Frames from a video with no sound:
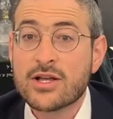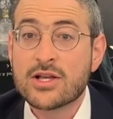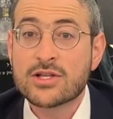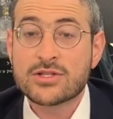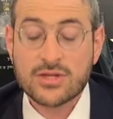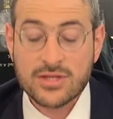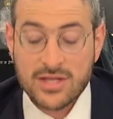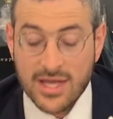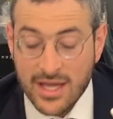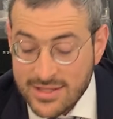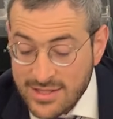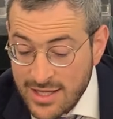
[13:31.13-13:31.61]

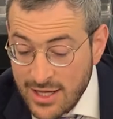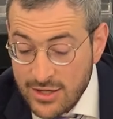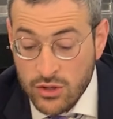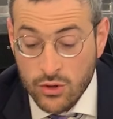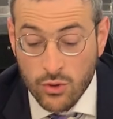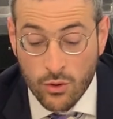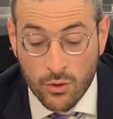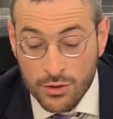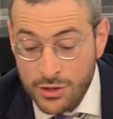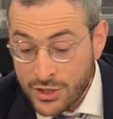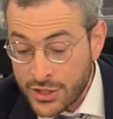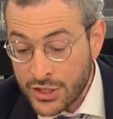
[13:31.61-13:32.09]
So that's not
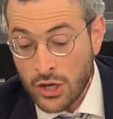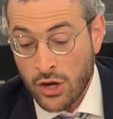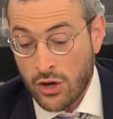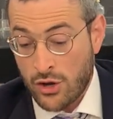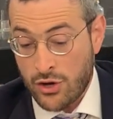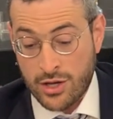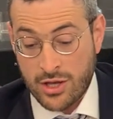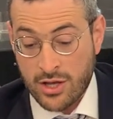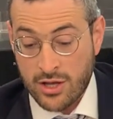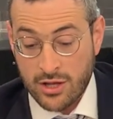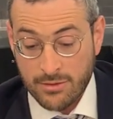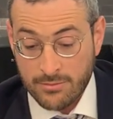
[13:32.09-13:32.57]
called the
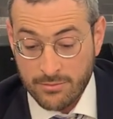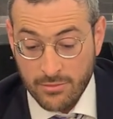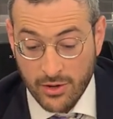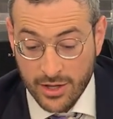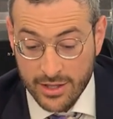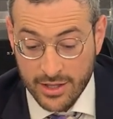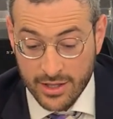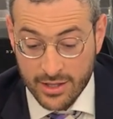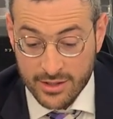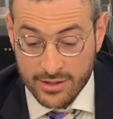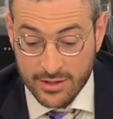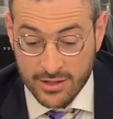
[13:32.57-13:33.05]
Oyhel
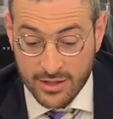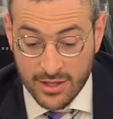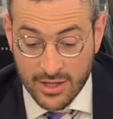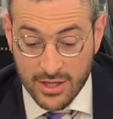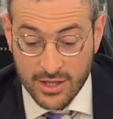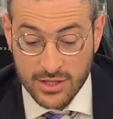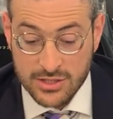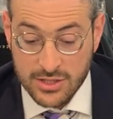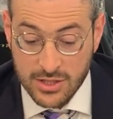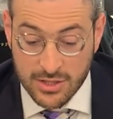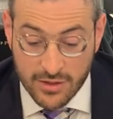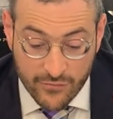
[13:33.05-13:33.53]
Mayid.
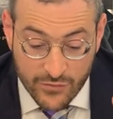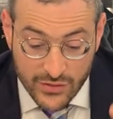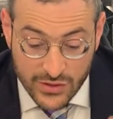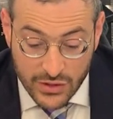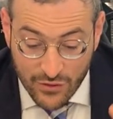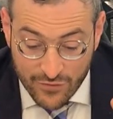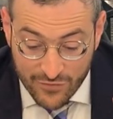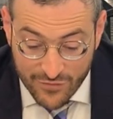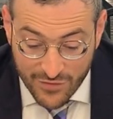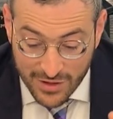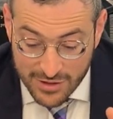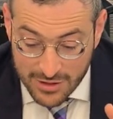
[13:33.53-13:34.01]
So that we
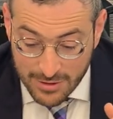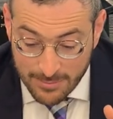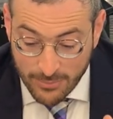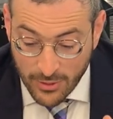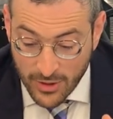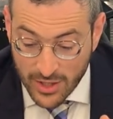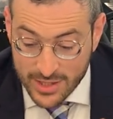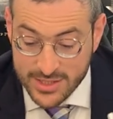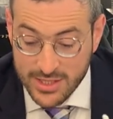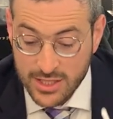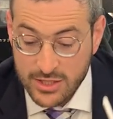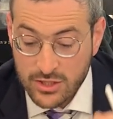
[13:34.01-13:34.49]
don't find the
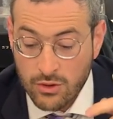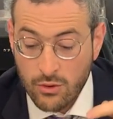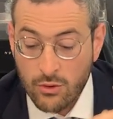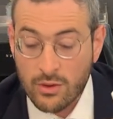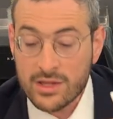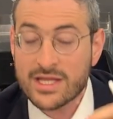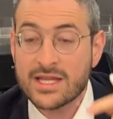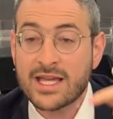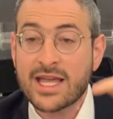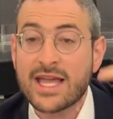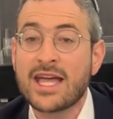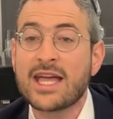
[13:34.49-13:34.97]
Pasuk
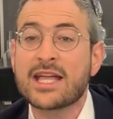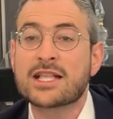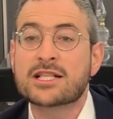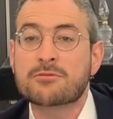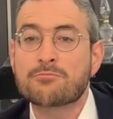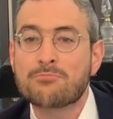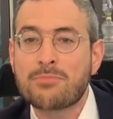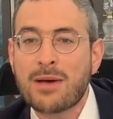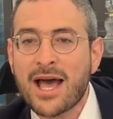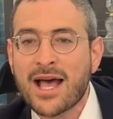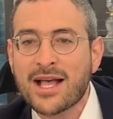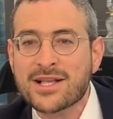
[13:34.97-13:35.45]
calling its
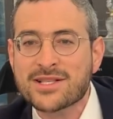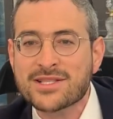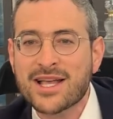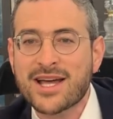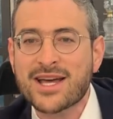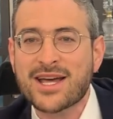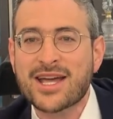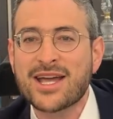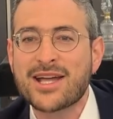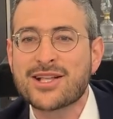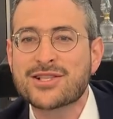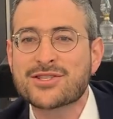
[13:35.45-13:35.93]

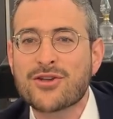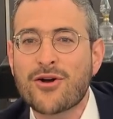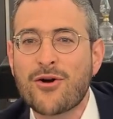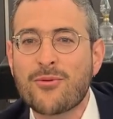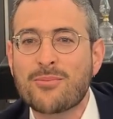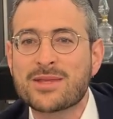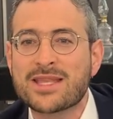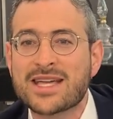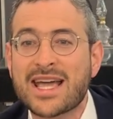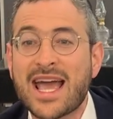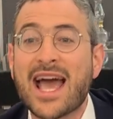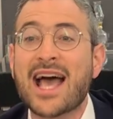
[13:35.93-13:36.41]
Pesach, its
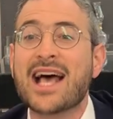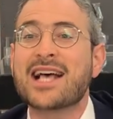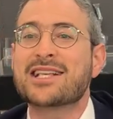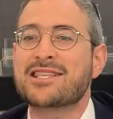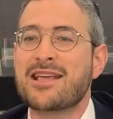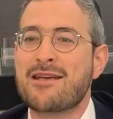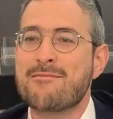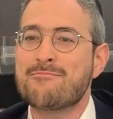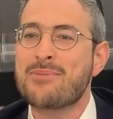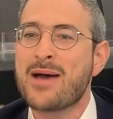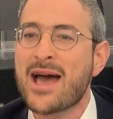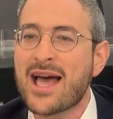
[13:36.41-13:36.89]
opening as
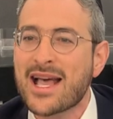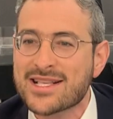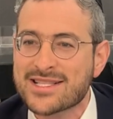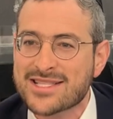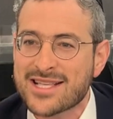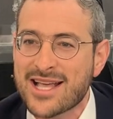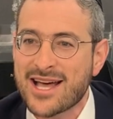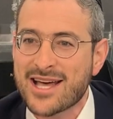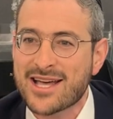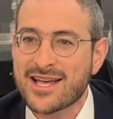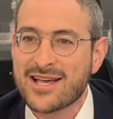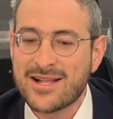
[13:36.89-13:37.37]
a
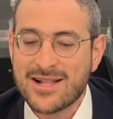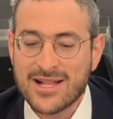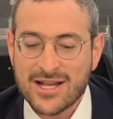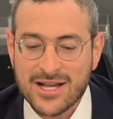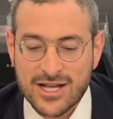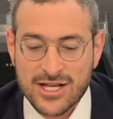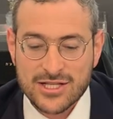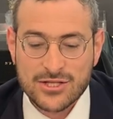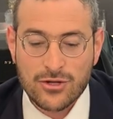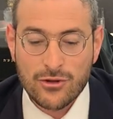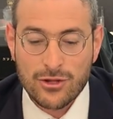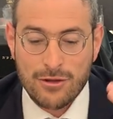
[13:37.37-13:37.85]
Pesach.
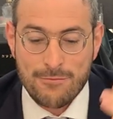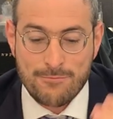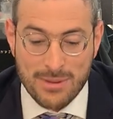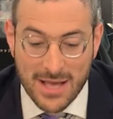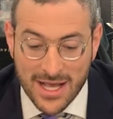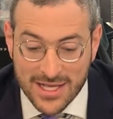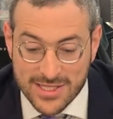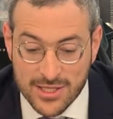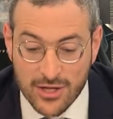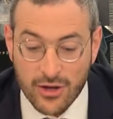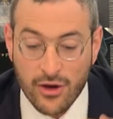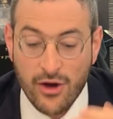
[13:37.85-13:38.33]
It's only
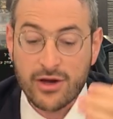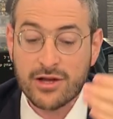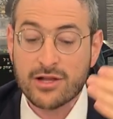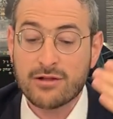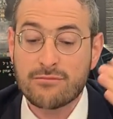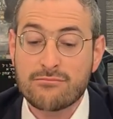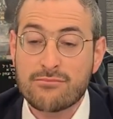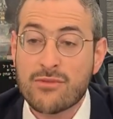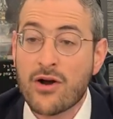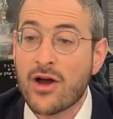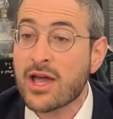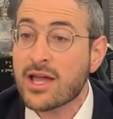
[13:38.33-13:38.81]
Pesach
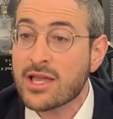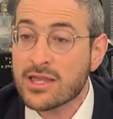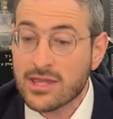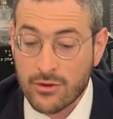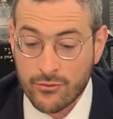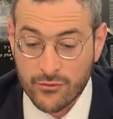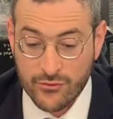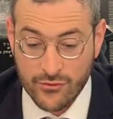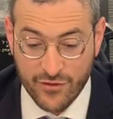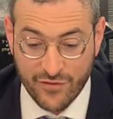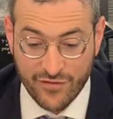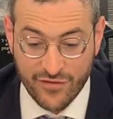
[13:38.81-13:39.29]
Oyhel Mayid
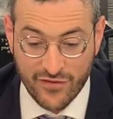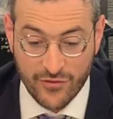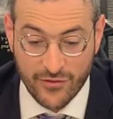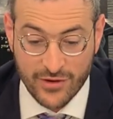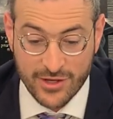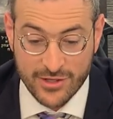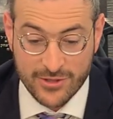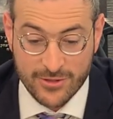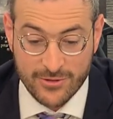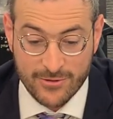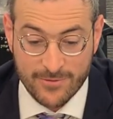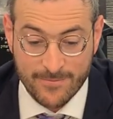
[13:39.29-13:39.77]
that we're
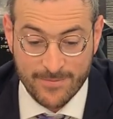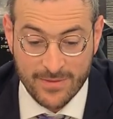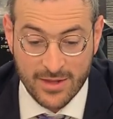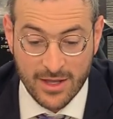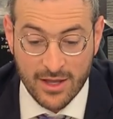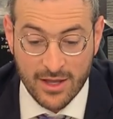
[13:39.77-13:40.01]
referring to.